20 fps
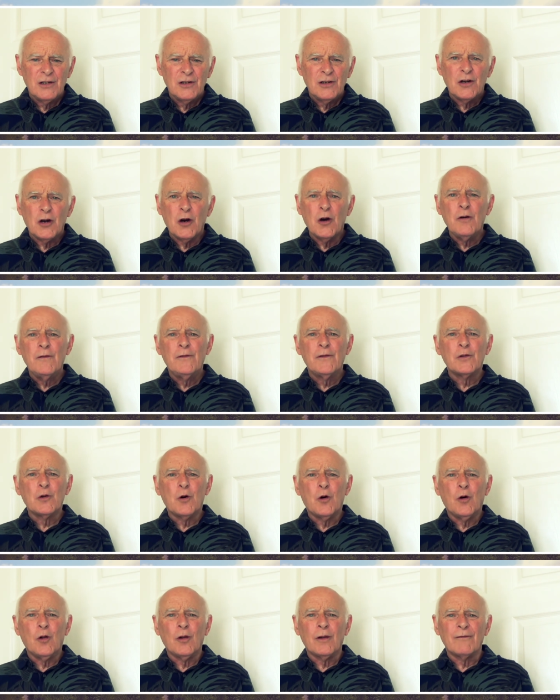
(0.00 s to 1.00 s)
Over
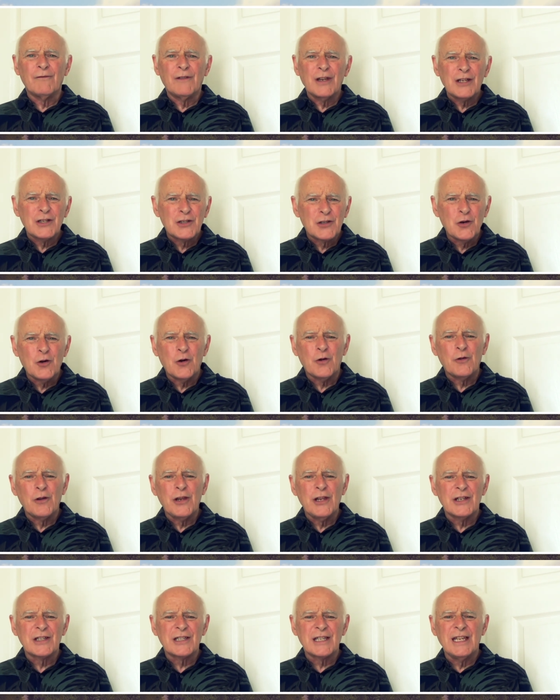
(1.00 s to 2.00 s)
all,
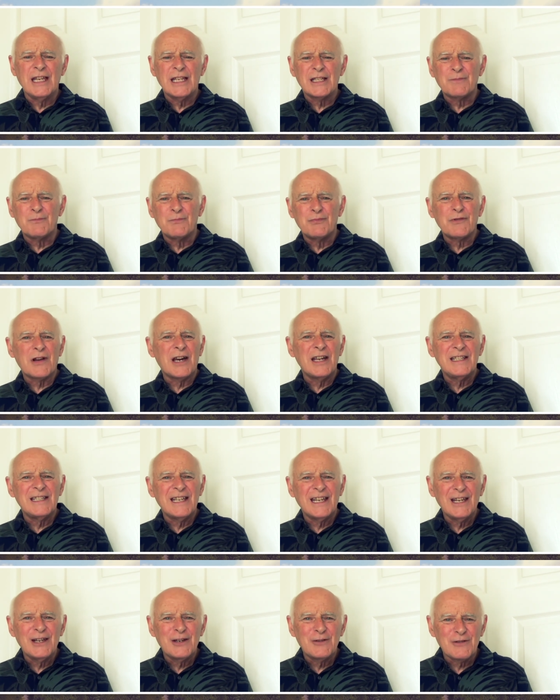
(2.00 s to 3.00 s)
victorious in its bright
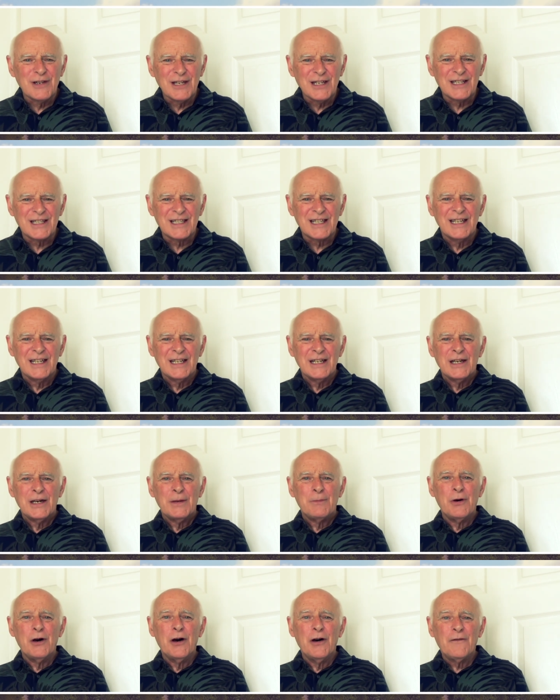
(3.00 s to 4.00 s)
increase.
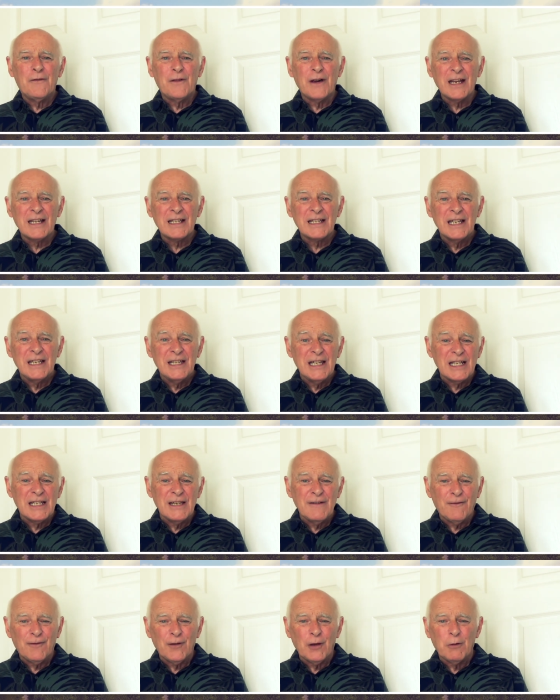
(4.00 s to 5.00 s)
Perfect, yet
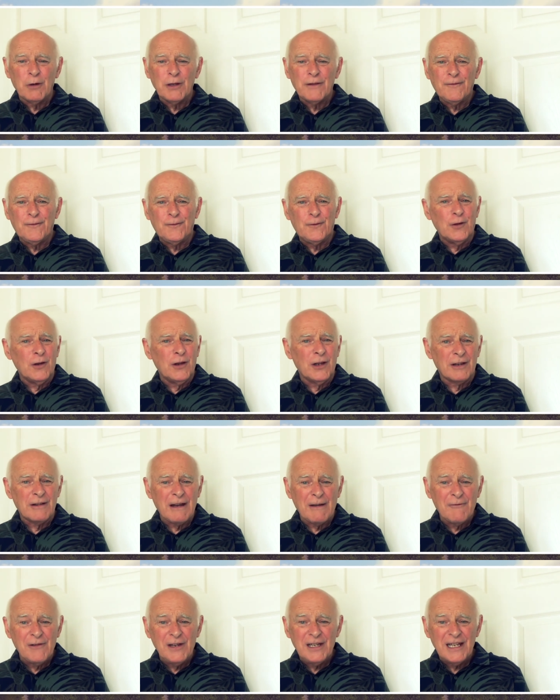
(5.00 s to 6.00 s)
it floweth fuller
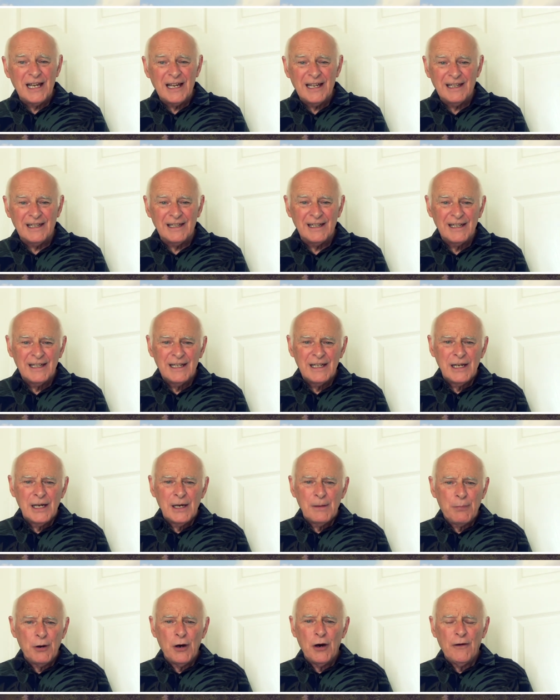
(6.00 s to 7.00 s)
every day.
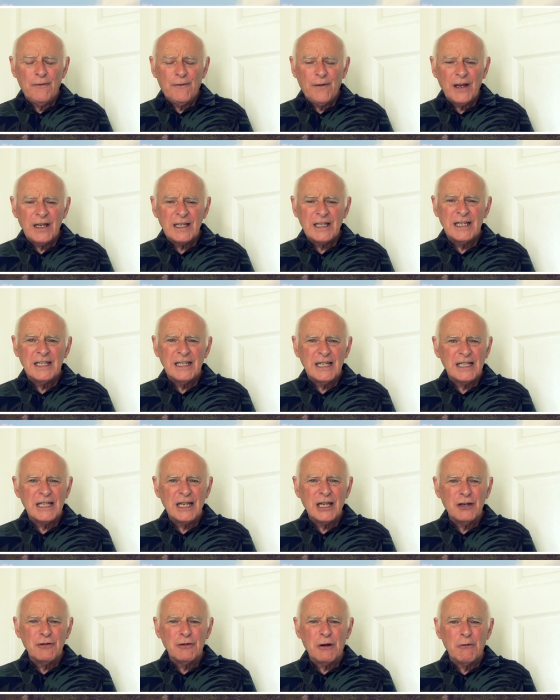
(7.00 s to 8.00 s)
Perfect, yet
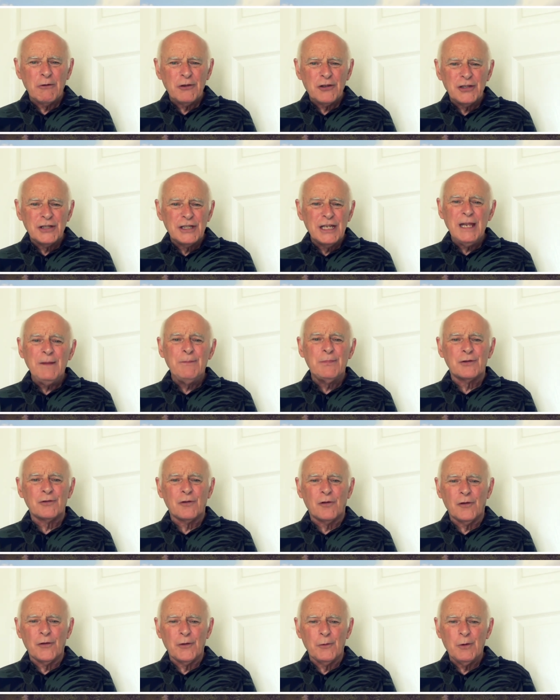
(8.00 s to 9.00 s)
it groweth deeper
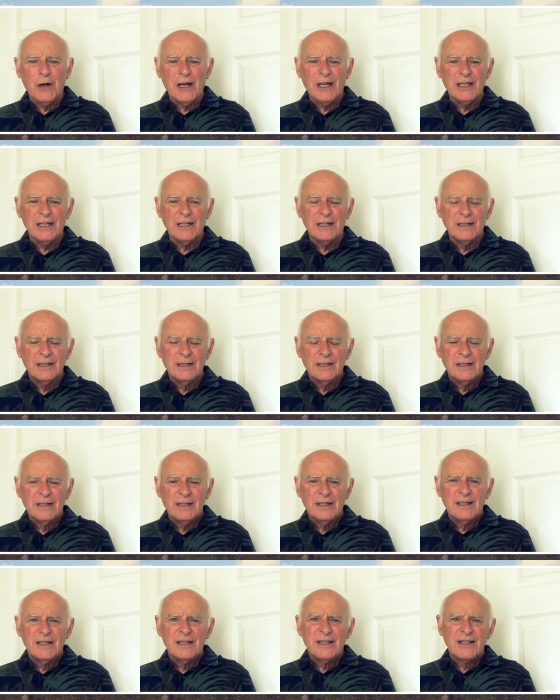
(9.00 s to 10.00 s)
all the way.
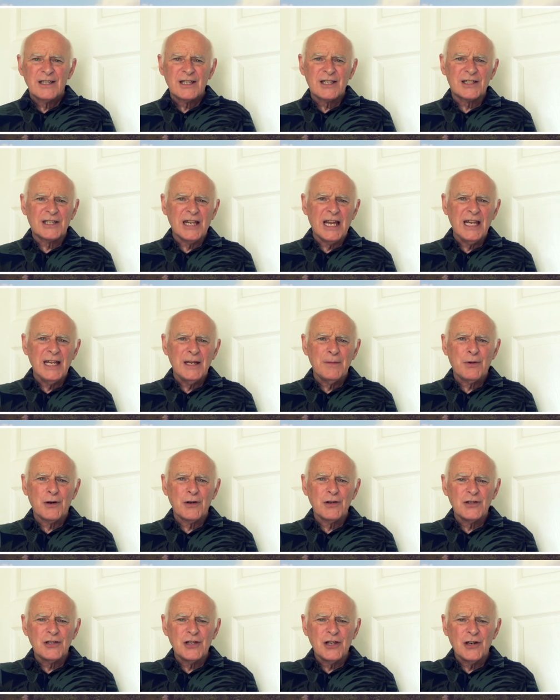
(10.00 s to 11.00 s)
Stayed
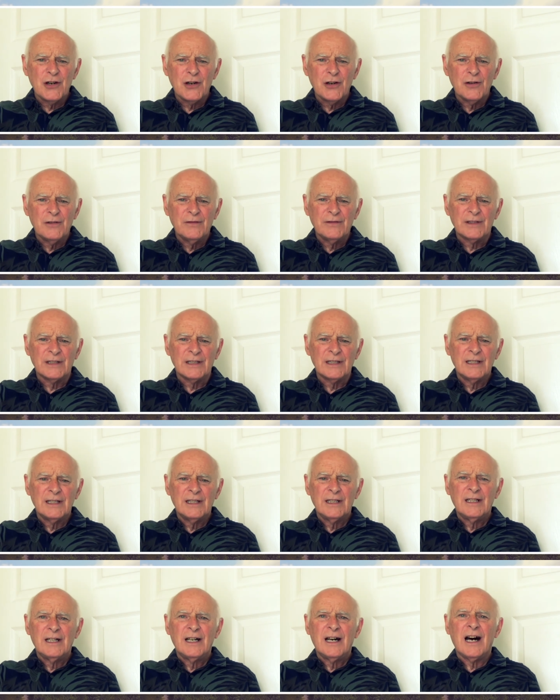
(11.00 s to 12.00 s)
upon Jehovah,
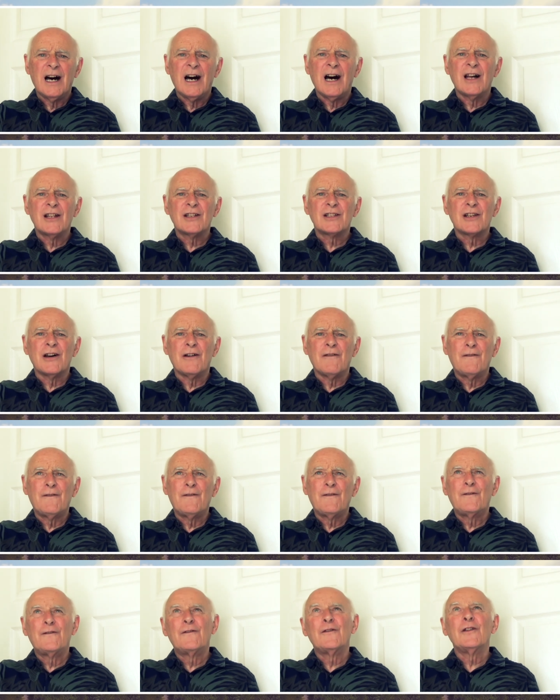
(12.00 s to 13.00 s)
hearts are
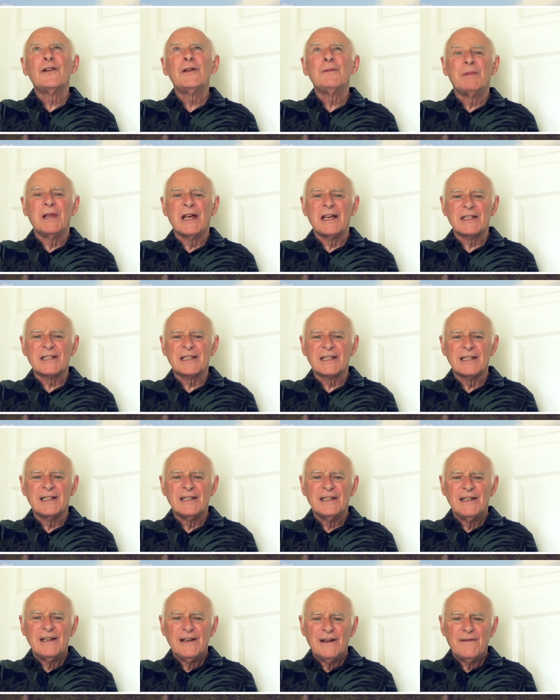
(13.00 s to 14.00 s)
fully blessed,
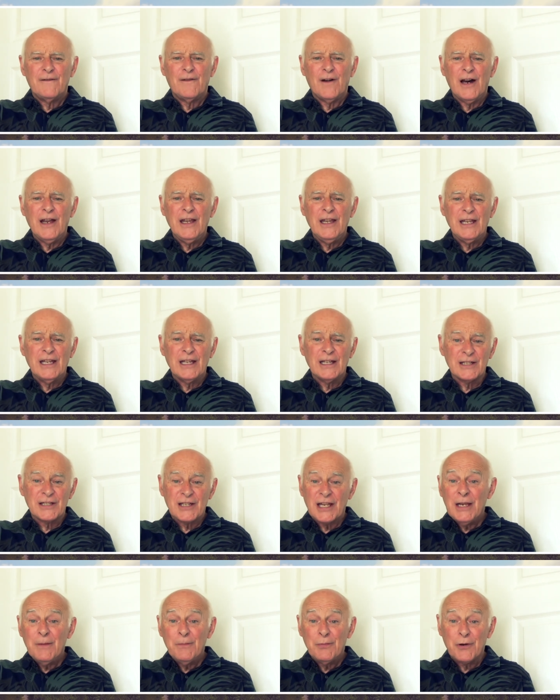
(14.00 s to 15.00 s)
finding, as
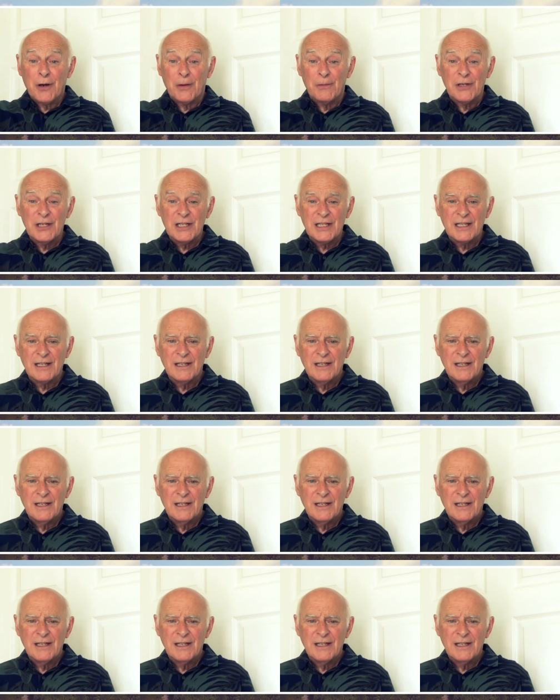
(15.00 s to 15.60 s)
he promised,